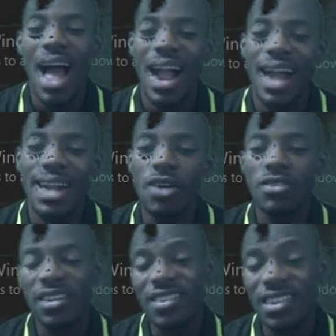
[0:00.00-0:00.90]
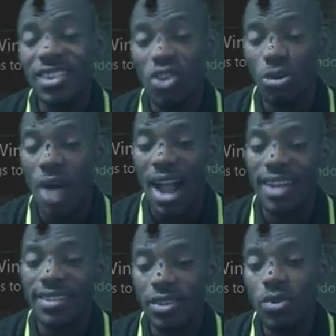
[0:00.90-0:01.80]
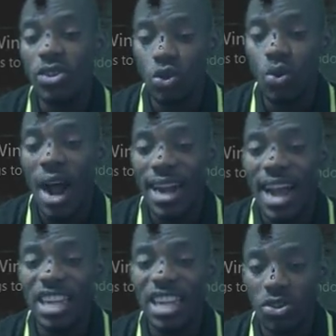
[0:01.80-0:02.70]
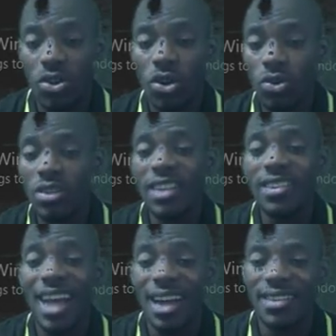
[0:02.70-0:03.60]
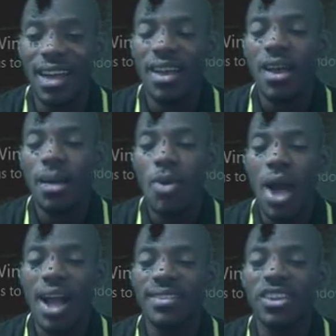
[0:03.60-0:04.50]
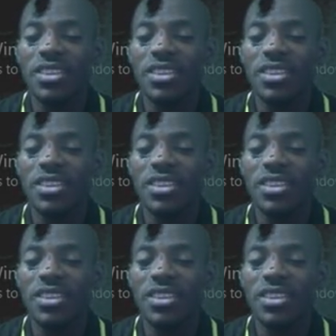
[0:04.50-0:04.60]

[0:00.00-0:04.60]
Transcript: I can now, since C is common, I can still show an expression. Although this is the answer, but I can still